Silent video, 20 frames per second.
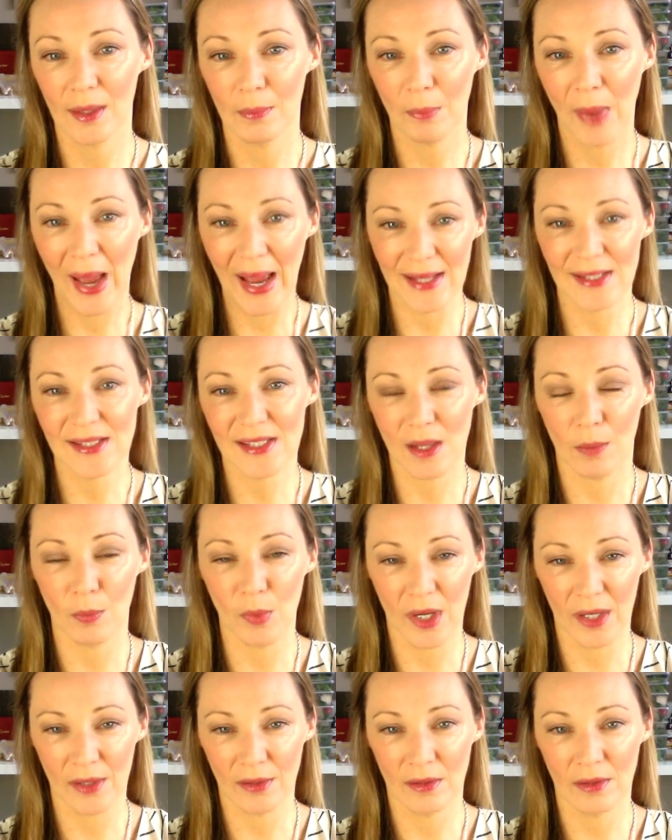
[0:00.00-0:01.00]
pay
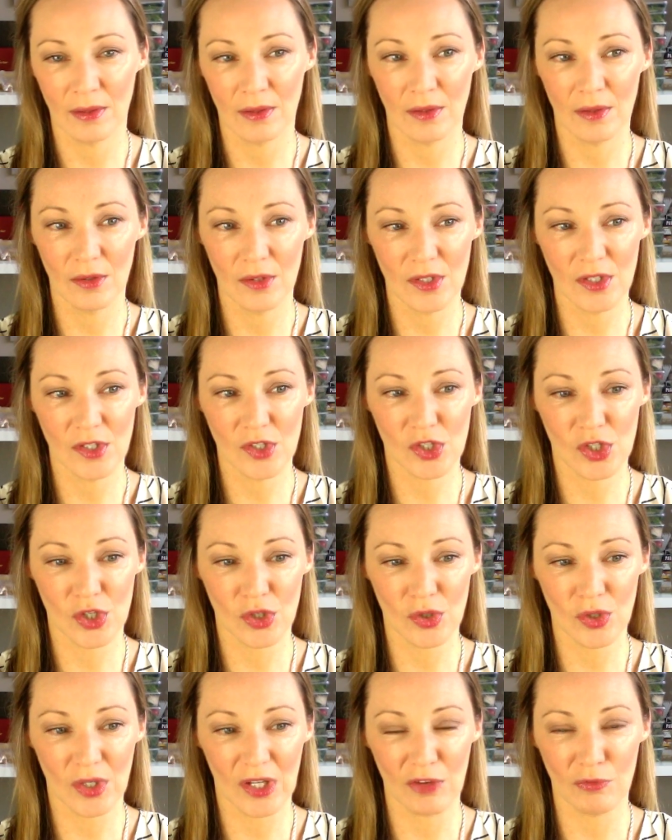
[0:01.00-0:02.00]
someone
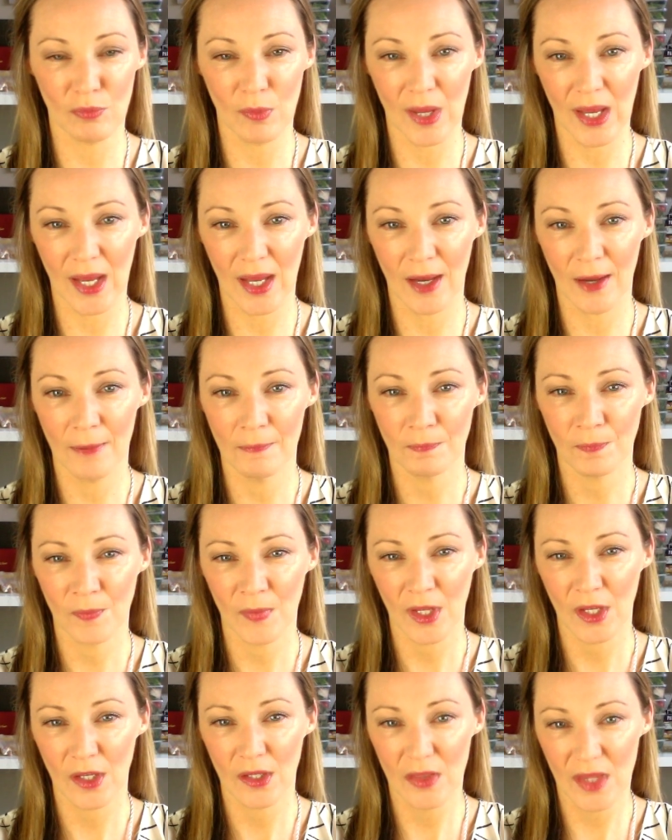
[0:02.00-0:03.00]
to give me
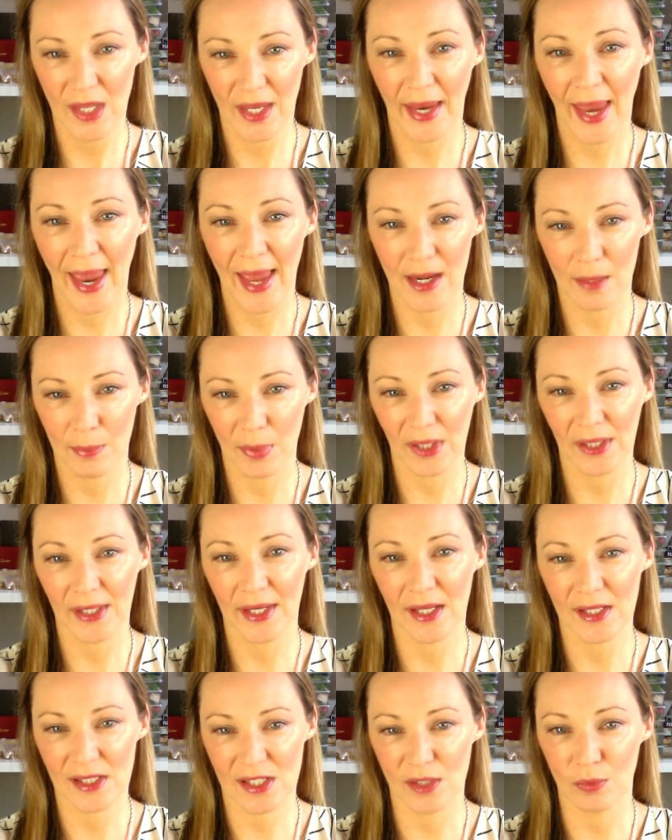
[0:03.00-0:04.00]
the
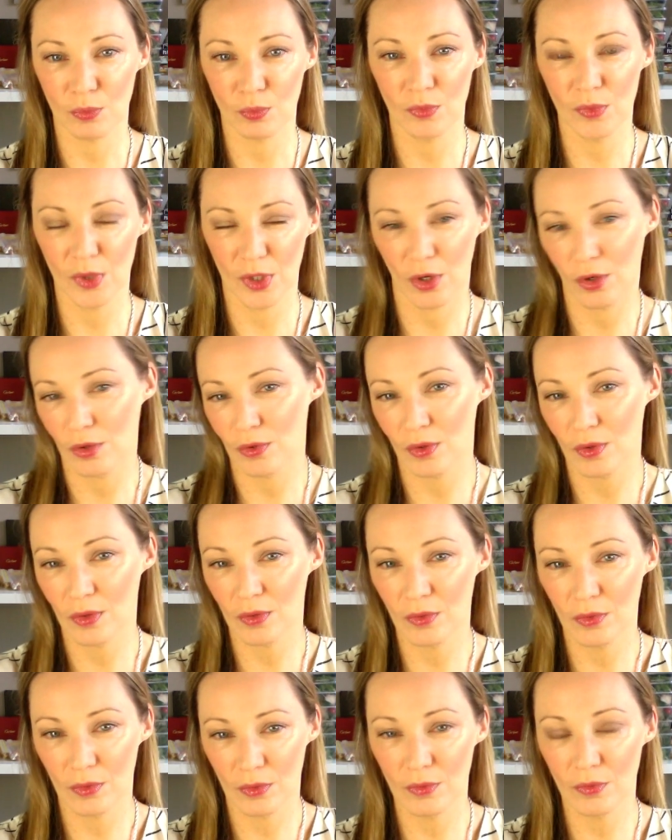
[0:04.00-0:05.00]
accountability and some,
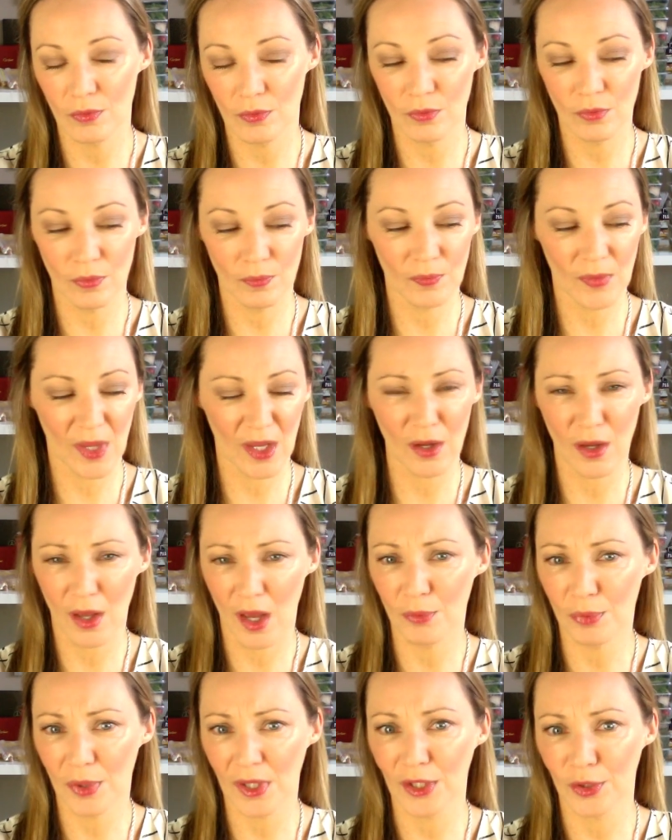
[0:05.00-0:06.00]
a
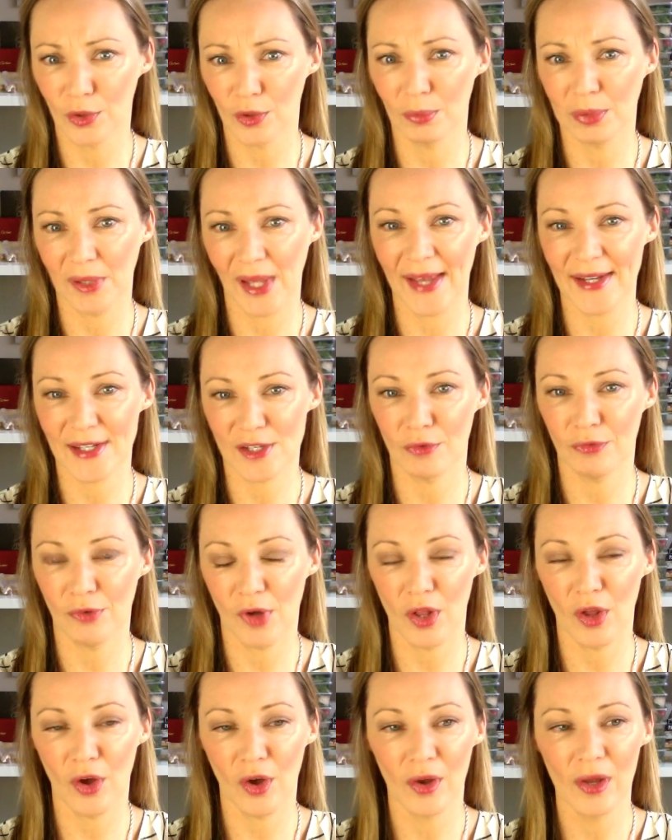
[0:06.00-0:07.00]
really good plan to
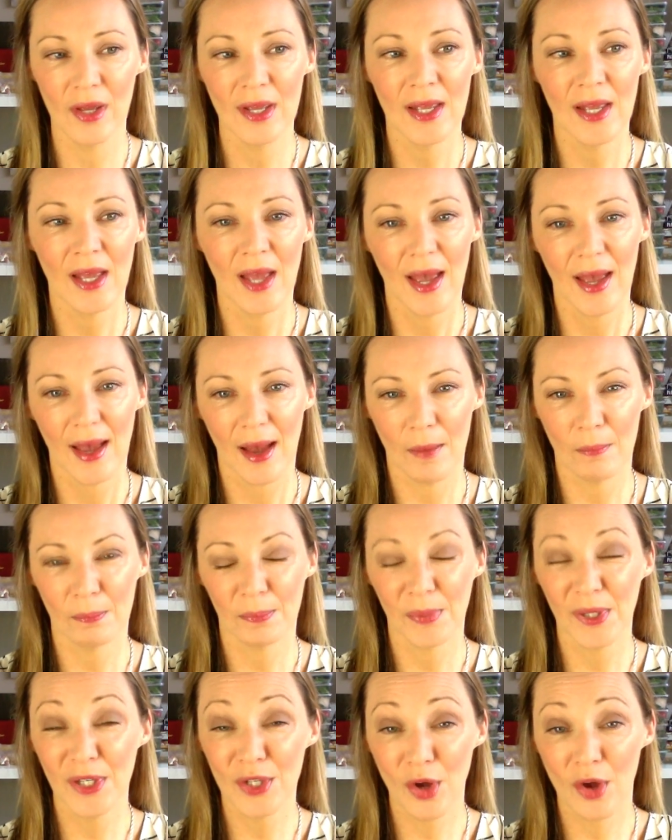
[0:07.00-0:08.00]
follow.
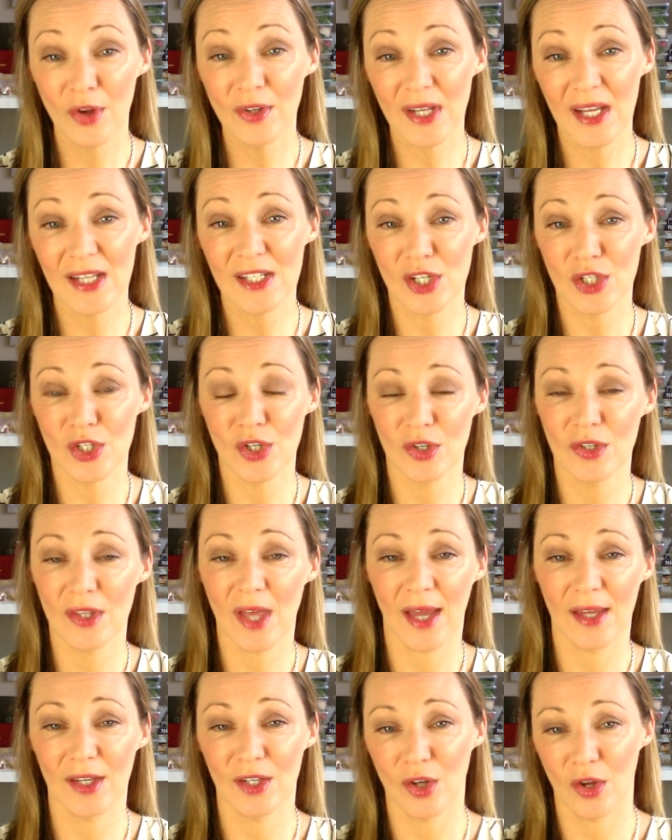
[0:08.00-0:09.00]
But you don't need to do
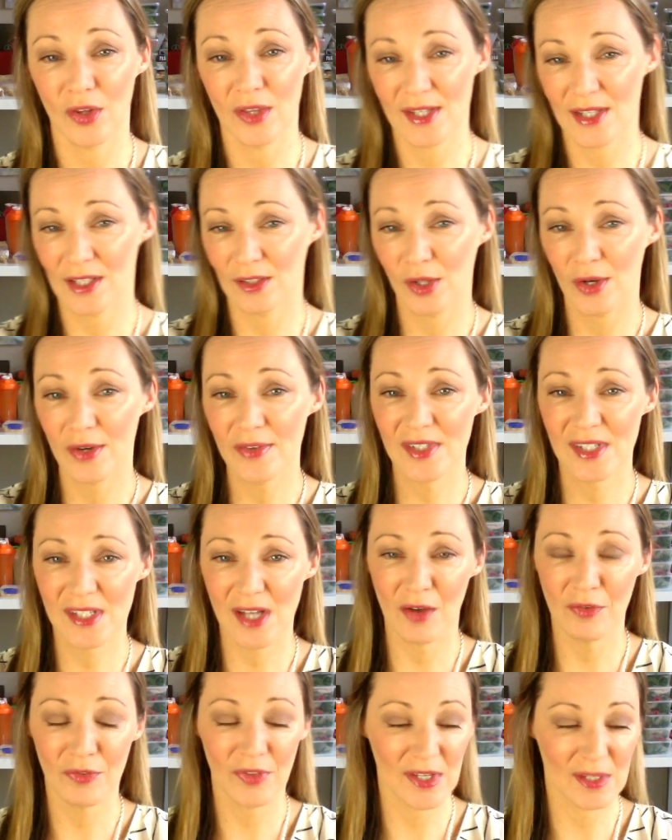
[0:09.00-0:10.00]
that. There's a lot of
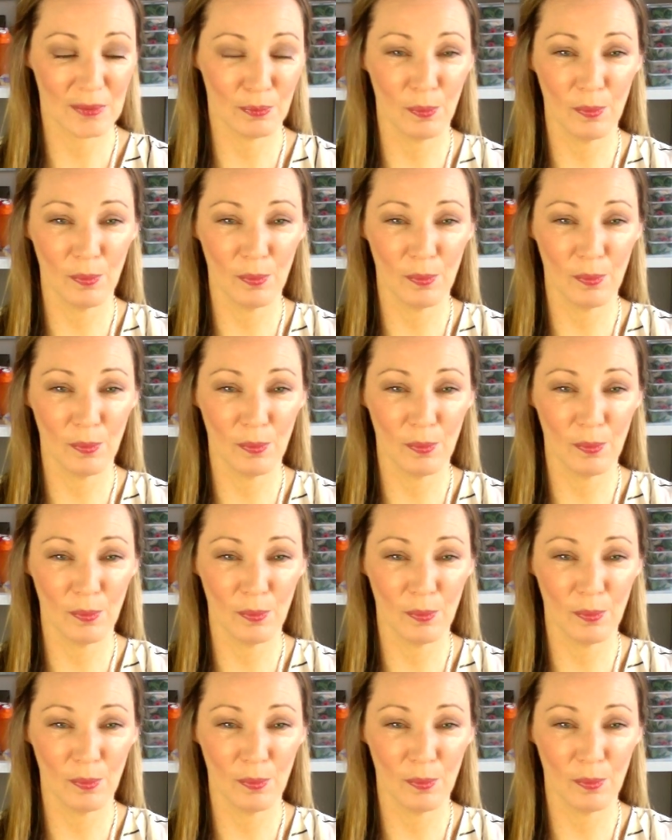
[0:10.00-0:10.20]
stuff. There's